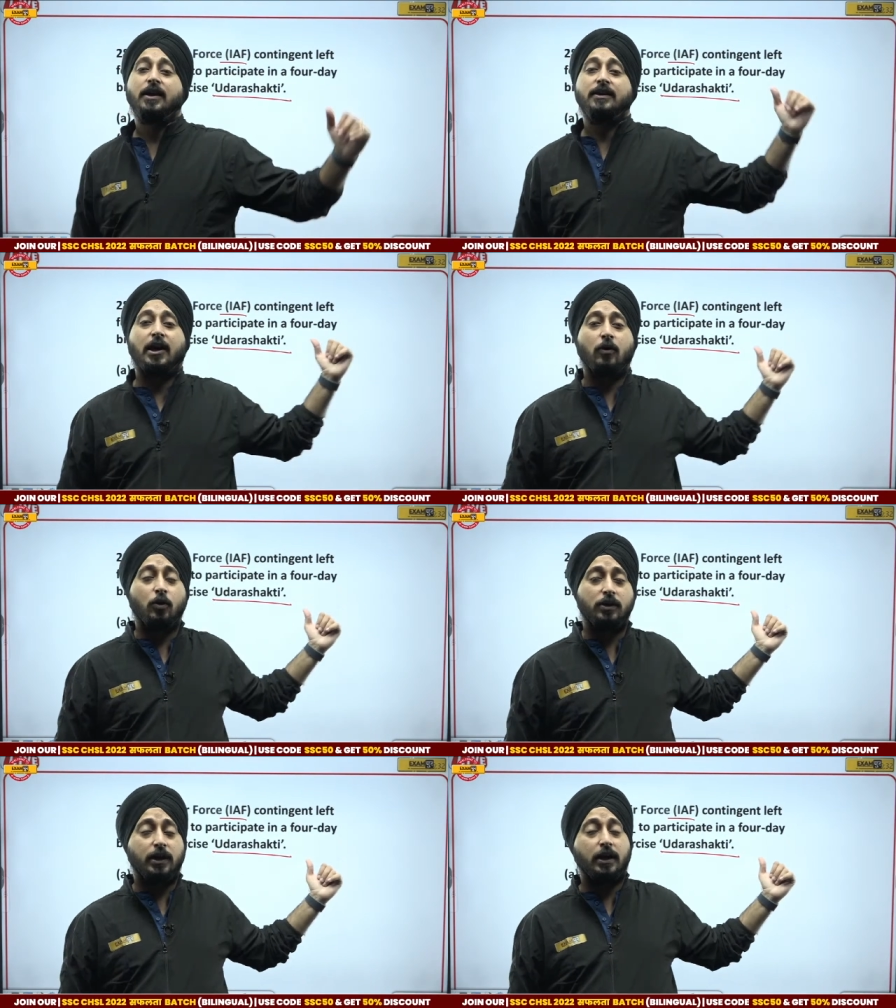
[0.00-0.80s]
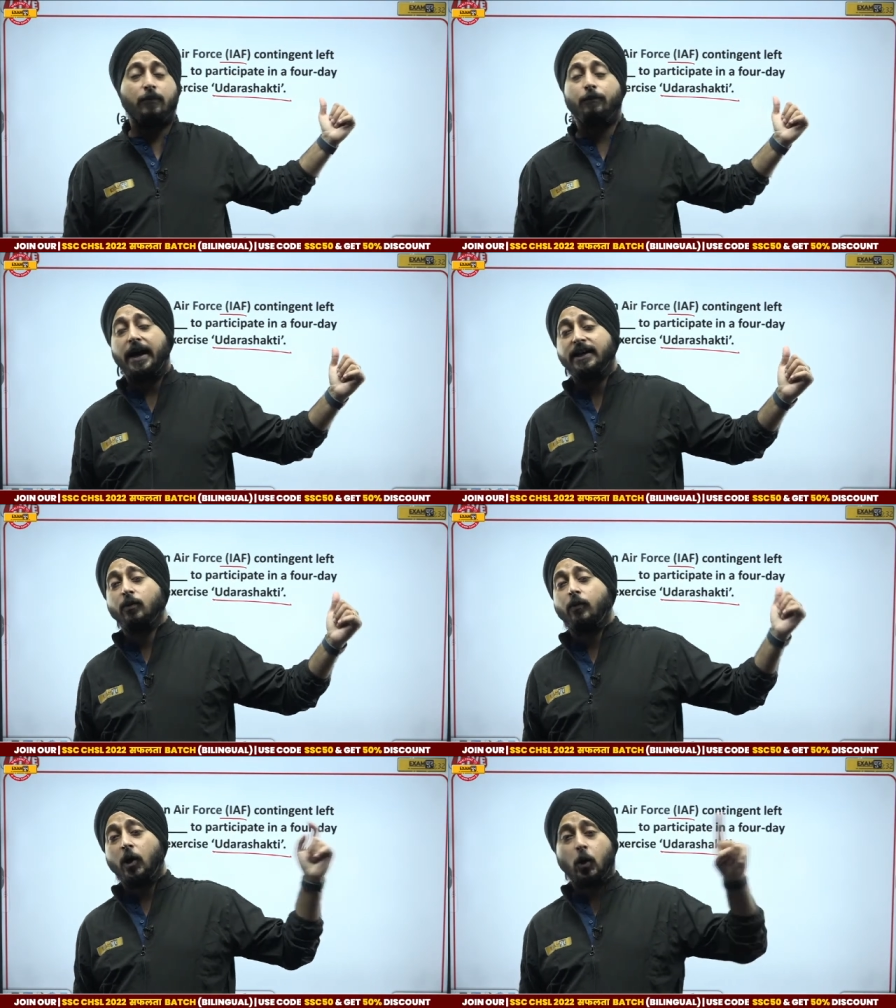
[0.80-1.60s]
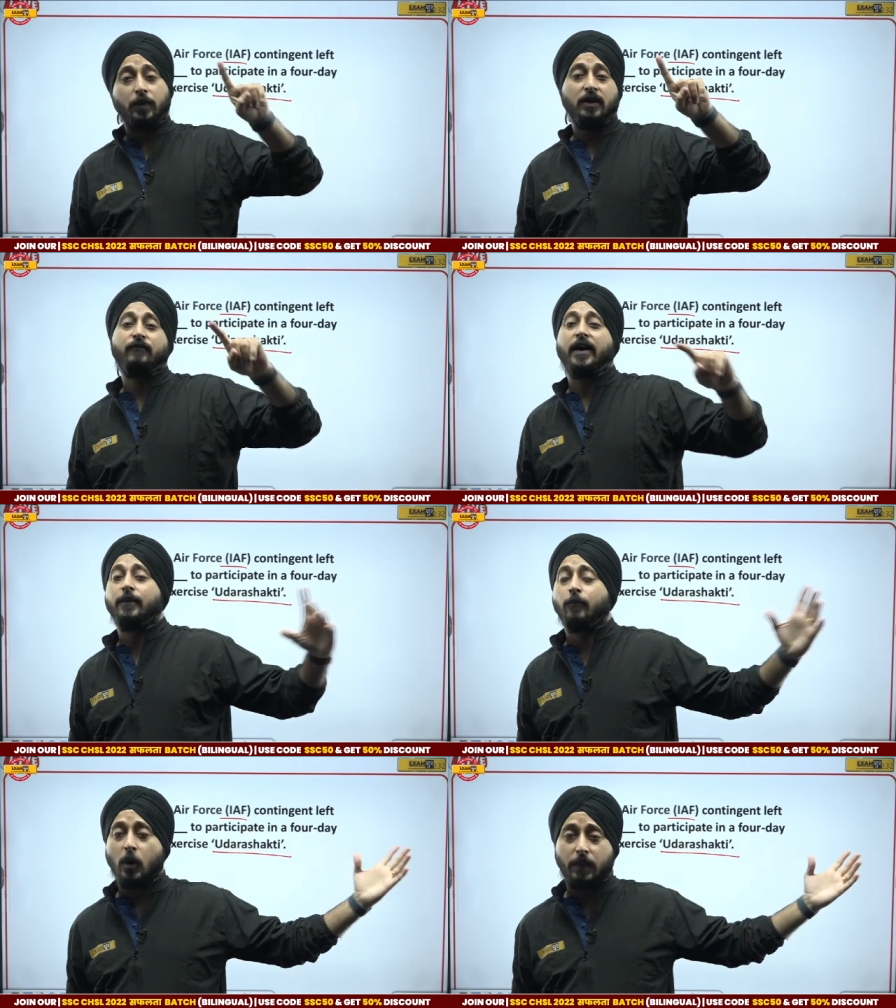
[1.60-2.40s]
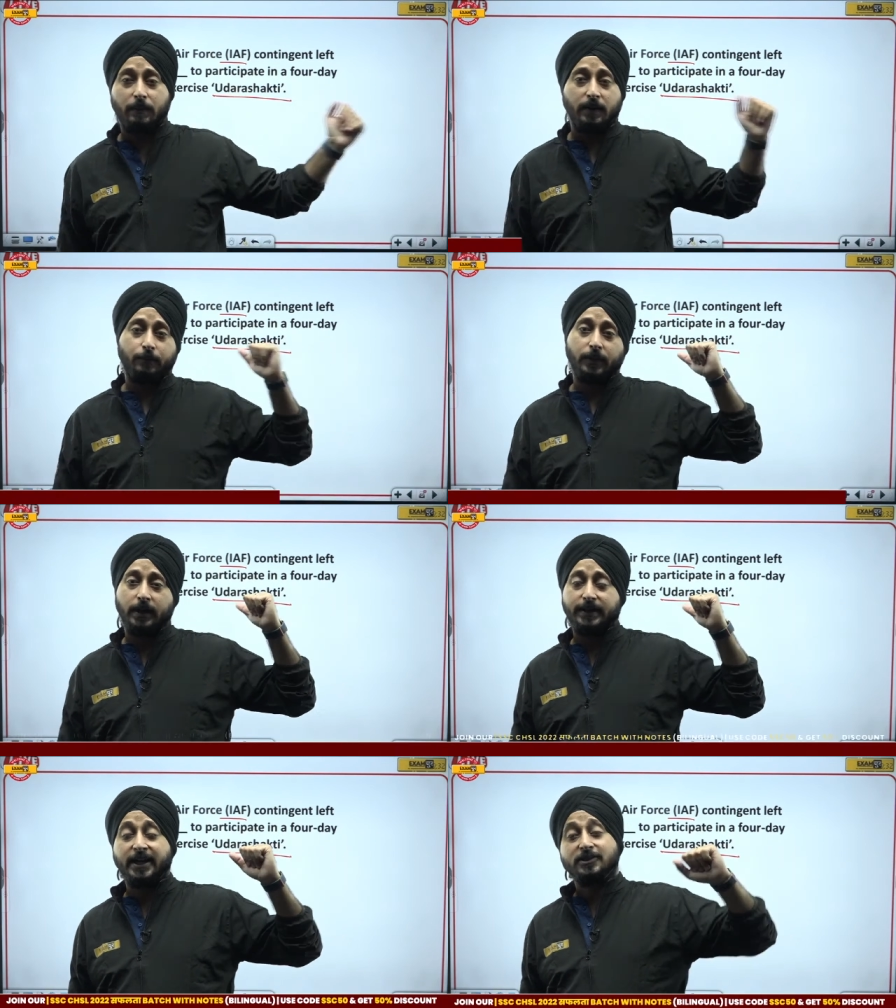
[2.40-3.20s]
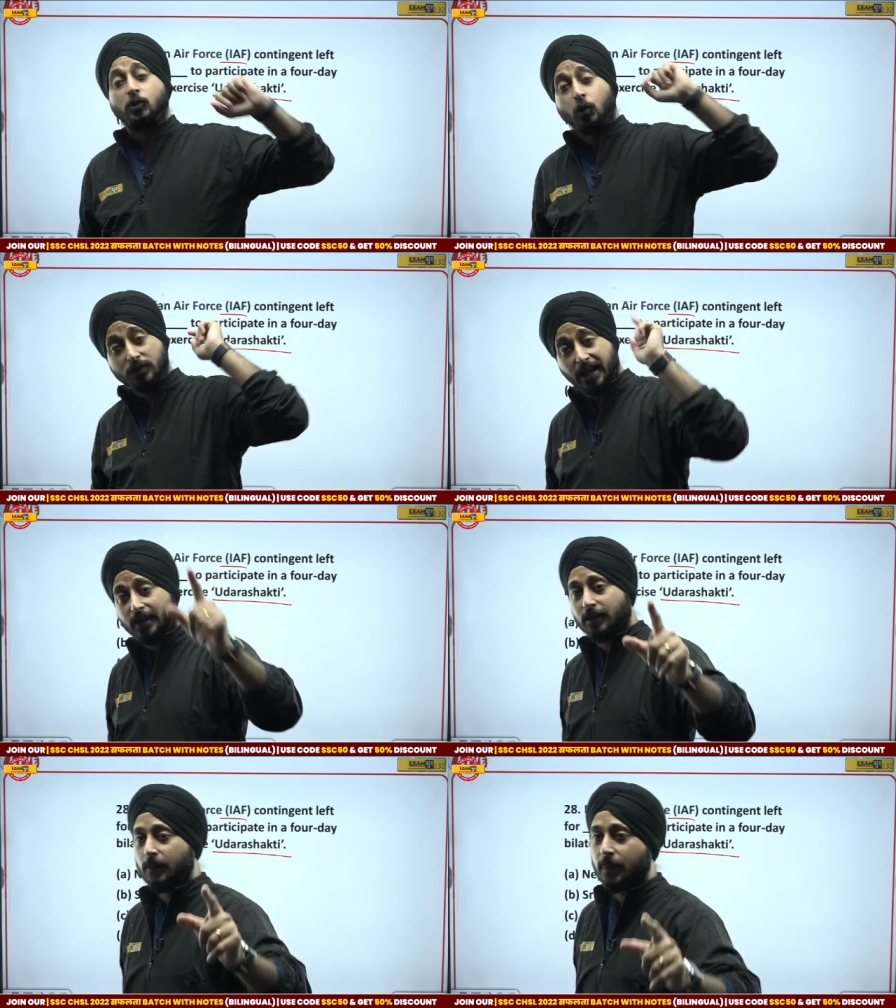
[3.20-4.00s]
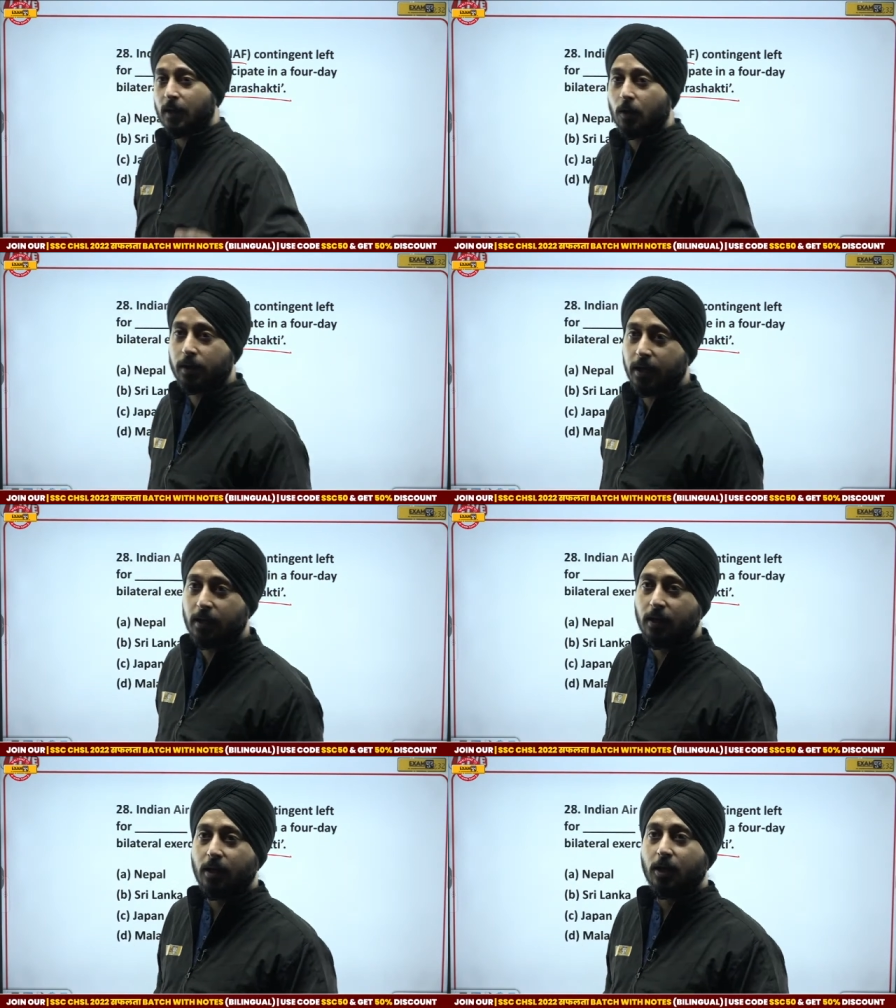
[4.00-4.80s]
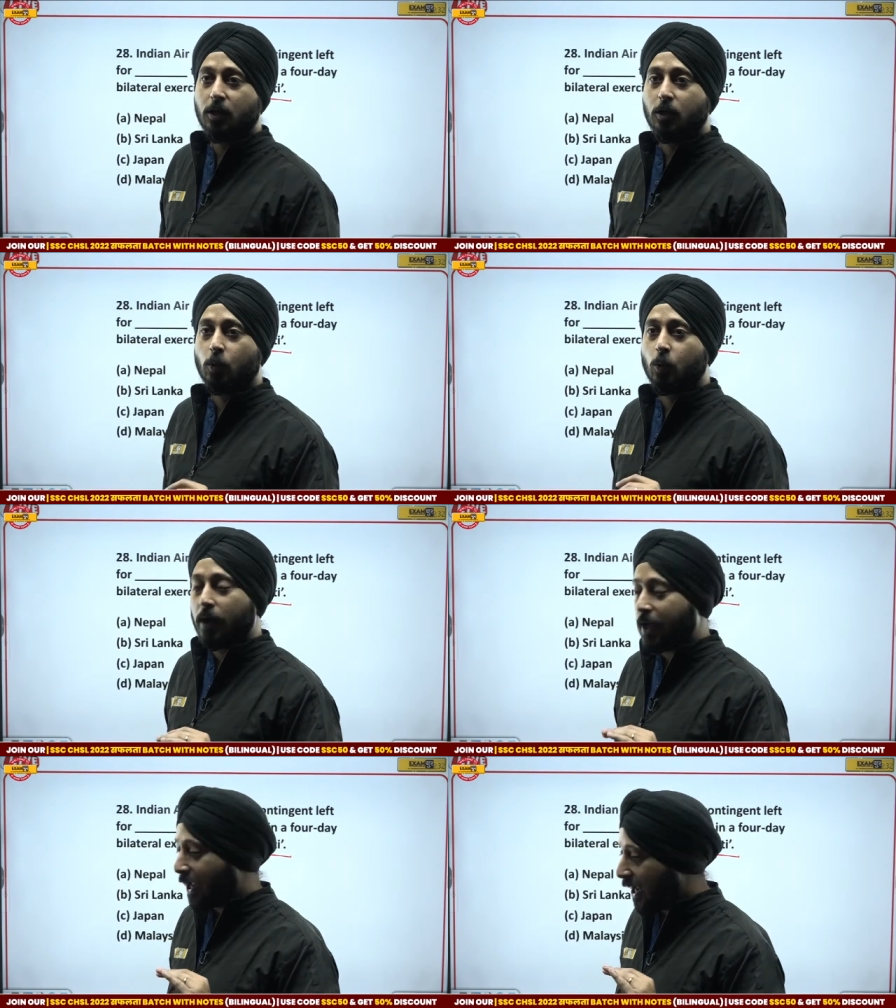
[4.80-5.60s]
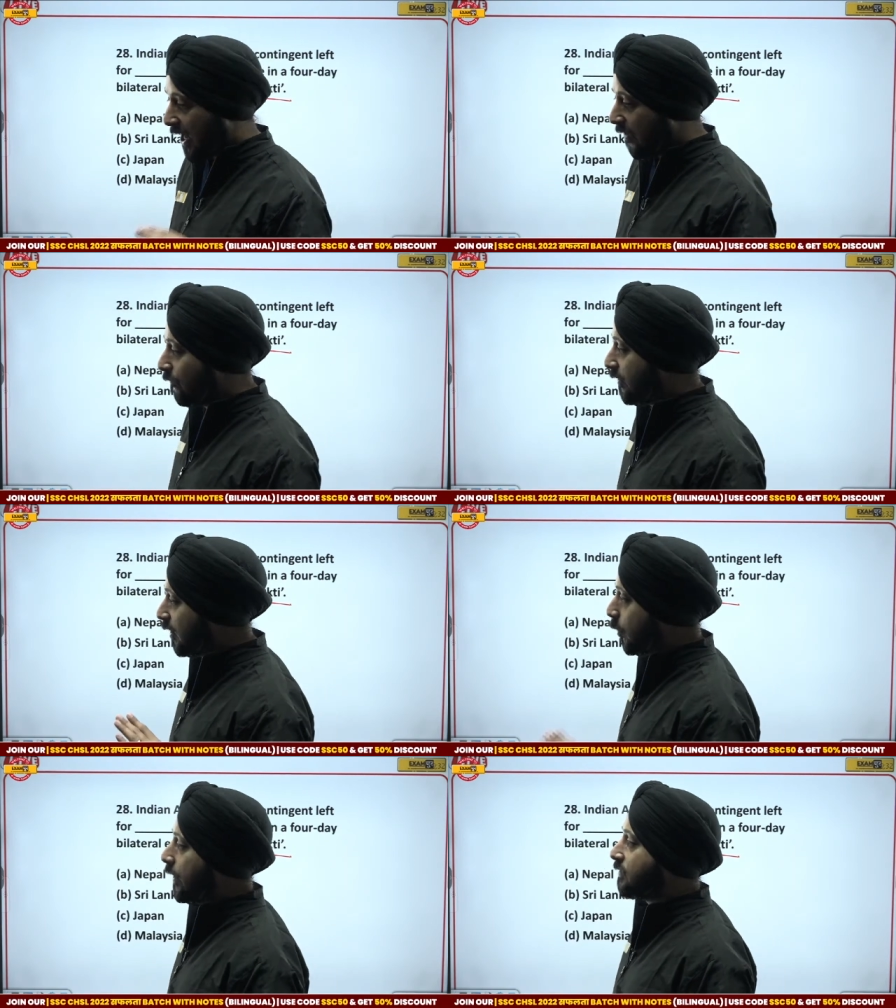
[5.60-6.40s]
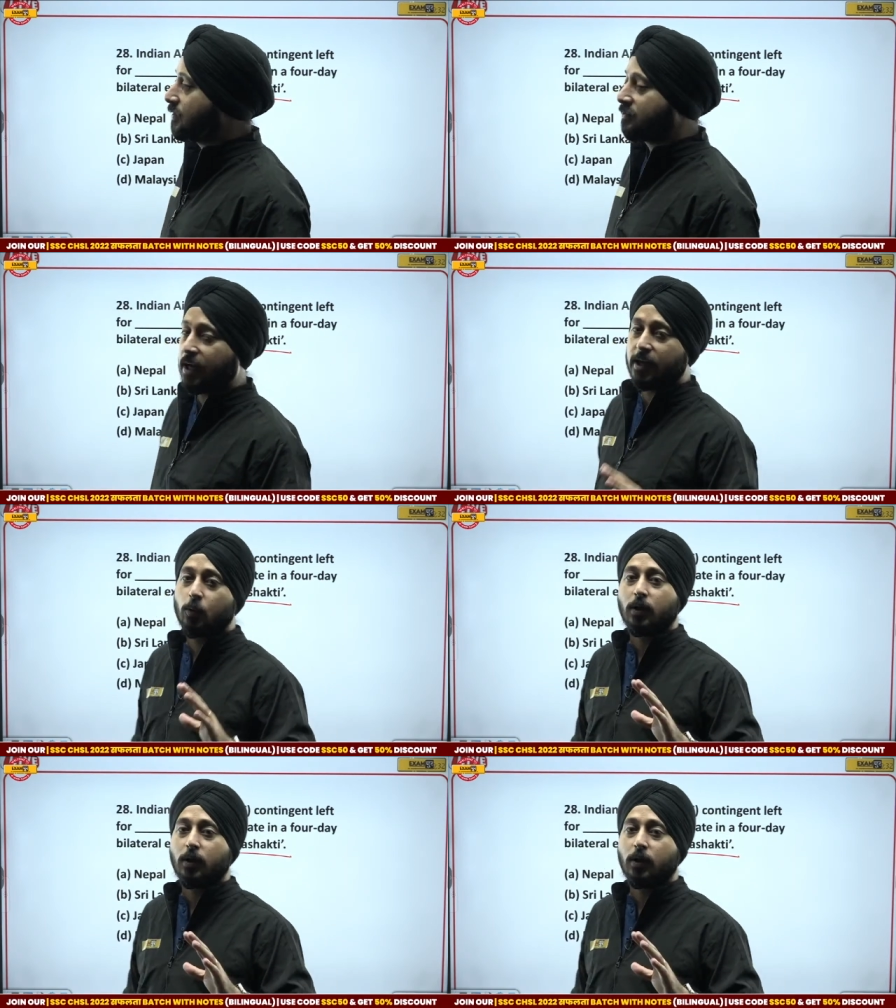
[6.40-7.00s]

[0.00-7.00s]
download, uh, buy the 1 rupee 5 mock paper uh, test, do that okay do every question that you